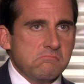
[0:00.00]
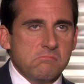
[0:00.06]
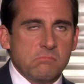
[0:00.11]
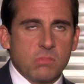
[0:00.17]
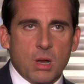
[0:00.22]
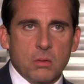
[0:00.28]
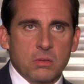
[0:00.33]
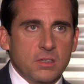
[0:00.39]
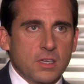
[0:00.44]

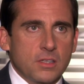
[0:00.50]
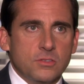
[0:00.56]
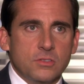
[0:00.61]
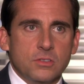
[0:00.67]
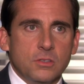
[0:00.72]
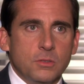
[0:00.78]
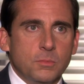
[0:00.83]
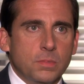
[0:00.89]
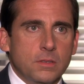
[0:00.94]
Probably get
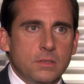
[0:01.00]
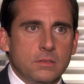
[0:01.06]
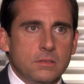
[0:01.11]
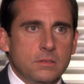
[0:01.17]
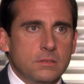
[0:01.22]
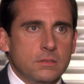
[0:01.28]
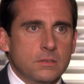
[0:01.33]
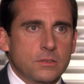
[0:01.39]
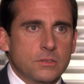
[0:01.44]
soup
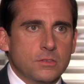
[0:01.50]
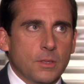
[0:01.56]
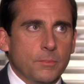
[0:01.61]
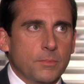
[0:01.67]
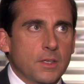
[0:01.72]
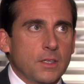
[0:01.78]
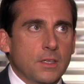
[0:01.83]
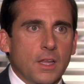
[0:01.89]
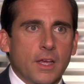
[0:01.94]
or
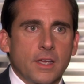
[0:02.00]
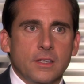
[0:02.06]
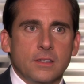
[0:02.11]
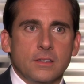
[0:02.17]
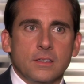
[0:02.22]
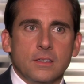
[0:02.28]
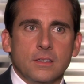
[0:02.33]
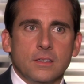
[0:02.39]
something light.